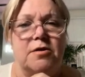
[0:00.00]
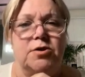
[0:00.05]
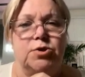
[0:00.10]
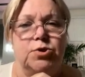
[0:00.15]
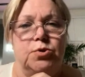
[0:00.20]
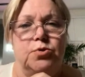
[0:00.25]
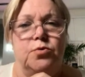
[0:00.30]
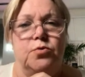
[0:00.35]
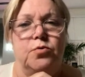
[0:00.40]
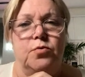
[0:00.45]

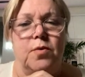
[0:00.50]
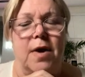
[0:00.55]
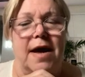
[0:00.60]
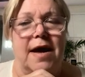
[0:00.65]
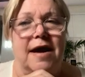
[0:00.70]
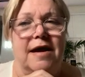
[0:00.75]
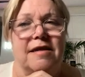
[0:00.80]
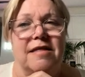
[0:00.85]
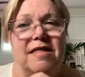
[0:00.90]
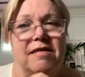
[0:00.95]
to
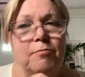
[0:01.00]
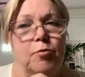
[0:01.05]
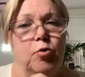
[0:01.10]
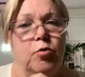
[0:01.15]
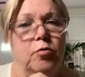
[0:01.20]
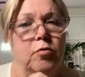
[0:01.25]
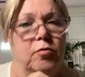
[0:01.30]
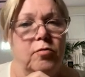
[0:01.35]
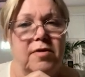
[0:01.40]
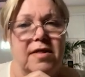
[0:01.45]
a
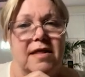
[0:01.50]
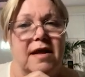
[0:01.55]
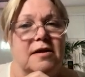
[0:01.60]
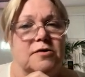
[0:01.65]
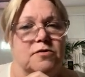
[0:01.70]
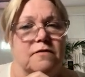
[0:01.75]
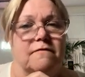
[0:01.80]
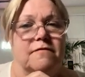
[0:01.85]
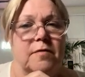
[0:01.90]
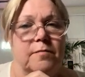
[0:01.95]
small
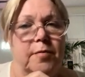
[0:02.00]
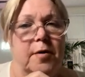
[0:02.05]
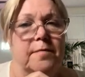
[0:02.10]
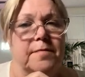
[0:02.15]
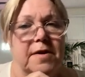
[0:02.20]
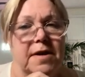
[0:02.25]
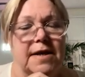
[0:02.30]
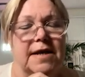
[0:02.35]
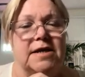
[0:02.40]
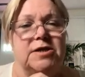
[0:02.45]
sector of the
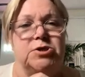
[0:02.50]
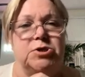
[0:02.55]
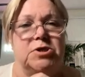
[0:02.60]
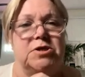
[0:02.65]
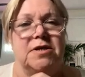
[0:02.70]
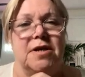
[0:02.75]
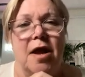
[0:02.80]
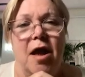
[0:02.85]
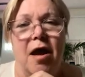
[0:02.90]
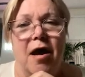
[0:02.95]
population,